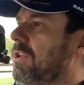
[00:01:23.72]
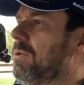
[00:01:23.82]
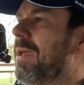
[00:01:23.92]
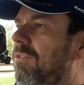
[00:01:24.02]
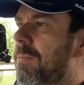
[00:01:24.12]

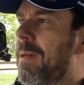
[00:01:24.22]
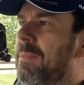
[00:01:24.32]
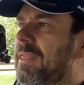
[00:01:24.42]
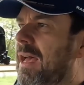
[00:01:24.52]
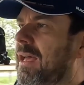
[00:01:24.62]
you may
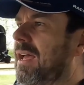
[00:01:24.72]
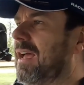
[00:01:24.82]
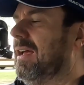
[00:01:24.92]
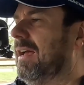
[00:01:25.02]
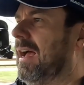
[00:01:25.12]
remember that
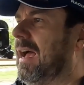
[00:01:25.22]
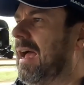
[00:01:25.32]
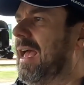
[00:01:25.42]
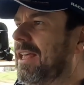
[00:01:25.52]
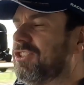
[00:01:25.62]

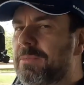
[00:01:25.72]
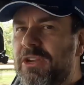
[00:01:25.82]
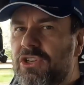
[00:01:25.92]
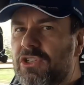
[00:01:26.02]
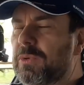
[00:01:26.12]
I had some
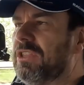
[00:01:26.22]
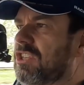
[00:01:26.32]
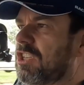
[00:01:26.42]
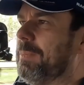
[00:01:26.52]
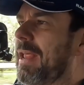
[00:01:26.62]
issues with the
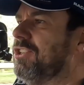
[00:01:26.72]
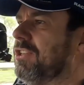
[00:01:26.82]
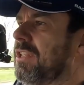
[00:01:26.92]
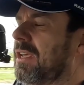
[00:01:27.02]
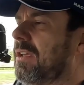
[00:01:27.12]

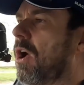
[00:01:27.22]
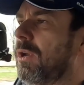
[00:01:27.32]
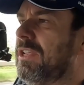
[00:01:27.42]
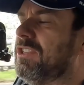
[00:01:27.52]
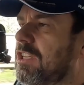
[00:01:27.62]
suspension, the
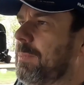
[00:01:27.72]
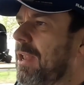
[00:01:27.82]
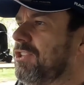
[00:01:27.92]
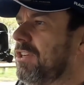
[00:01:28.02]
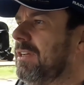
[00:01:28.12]
Öhlins
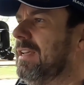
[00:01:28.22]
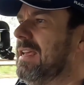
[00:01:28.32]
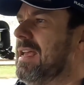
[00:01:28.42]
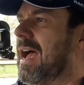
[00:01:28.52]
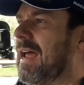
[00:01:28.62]
suspension,
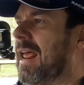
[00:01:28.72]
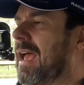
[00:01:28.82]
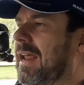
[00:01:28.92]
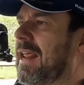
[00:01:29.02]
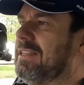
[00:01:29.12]
and
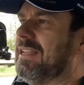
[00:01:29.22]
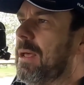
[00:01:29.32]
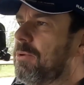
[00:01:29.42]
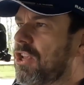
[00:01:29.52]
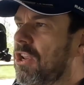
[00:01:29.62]
I said
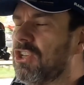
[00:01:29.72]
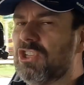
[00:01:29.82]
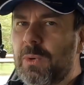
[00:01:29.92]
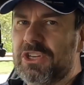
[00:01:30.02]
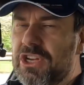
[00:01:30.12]
I was going to
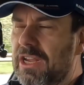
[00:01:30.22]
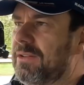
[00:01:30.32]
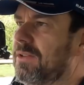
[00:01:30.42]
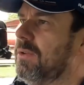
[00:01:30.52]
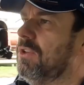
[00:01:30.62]
switch it
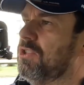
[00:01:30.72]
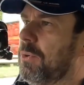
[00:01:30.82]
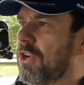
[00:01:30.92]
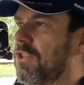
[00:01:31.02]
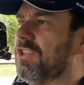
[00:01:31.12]

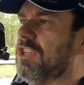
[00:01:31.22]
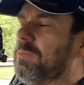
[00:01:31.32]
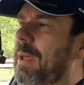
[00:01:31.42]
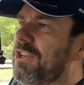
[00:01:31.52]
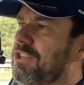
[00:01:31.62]
to another
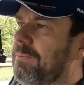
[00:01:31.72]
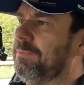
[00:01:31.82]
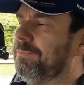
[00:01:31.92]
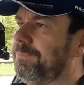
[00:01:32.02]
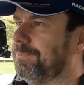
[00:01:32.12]
suspension.
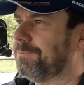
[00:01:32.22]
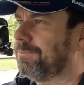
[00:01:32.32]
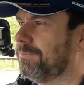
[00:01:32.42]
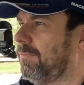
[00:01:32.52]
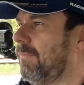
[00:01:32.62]

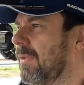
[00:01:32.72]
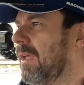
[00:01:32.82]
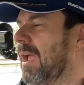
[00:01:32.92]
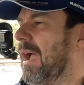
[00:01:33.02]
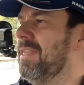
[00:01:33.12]

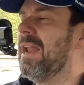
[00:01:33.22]
And